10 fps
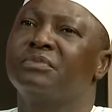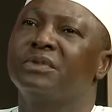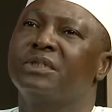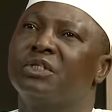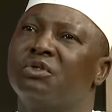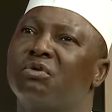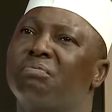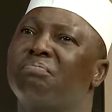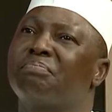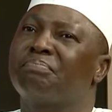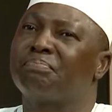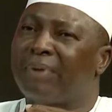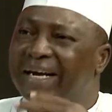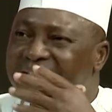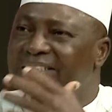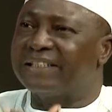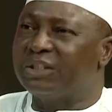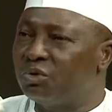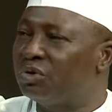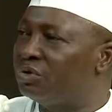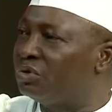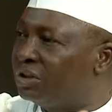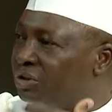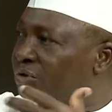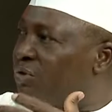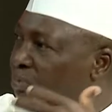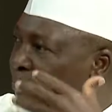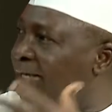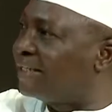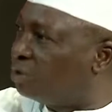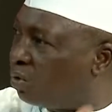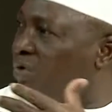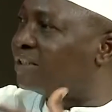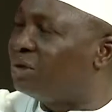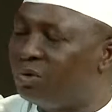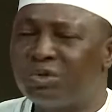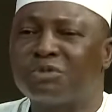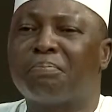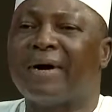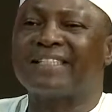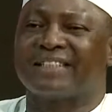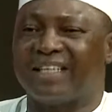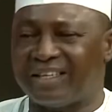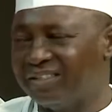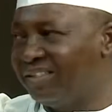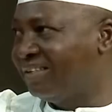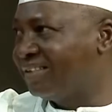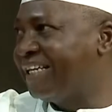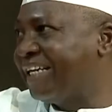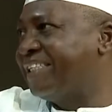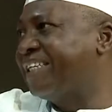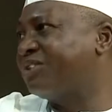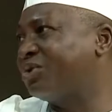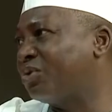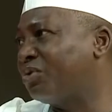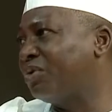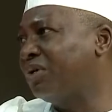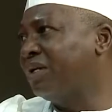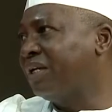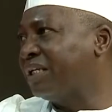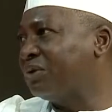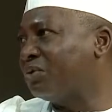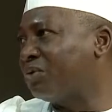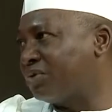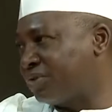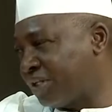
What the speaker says: you know, you make the whole thing looks personal, then I get so, concerned.